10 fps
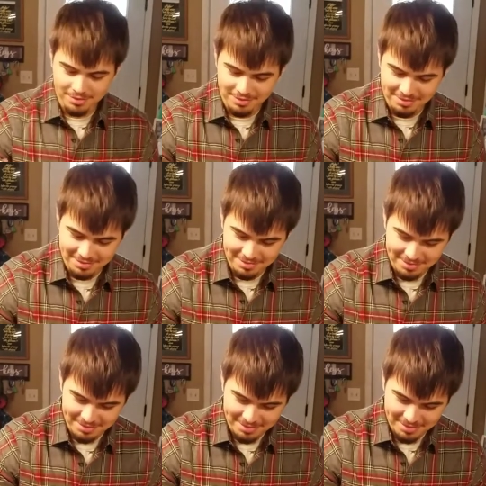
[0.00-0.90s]

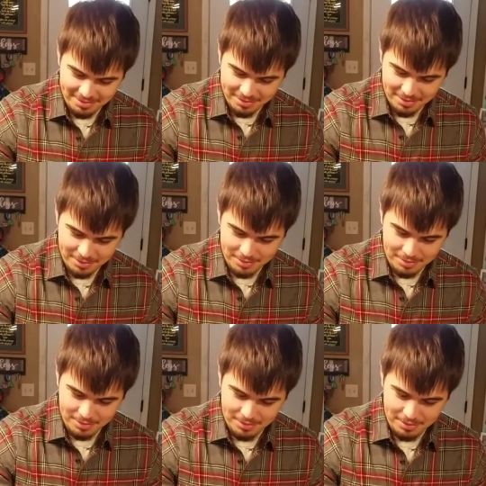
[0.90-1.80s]

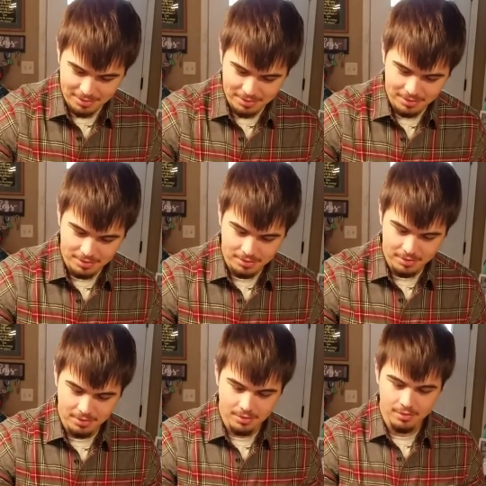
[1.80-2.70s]

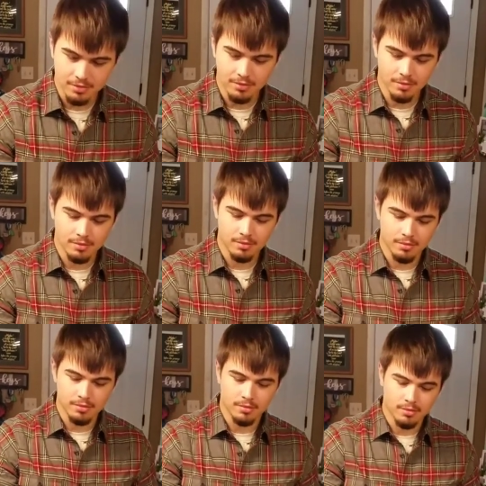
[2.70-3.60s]

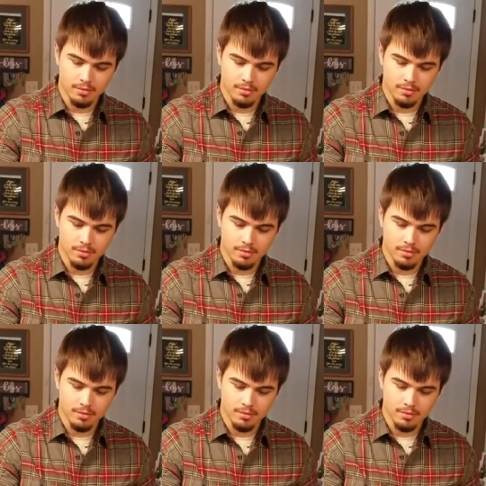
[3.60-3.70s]
[no speech]